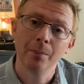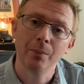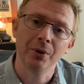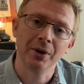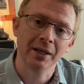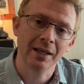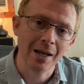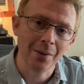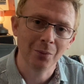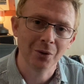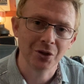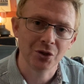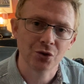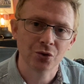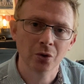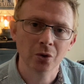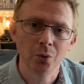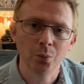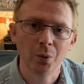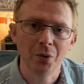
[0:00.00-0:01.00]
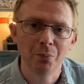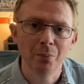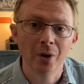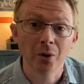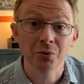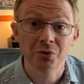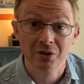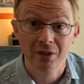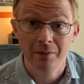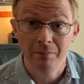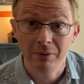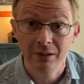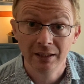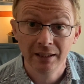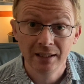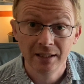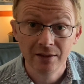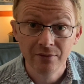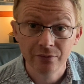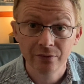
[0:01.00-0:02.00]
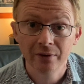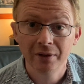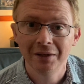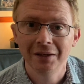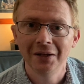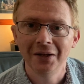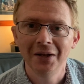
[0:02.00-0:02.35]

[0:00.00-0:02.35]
But again, what he struggled with most, I believe,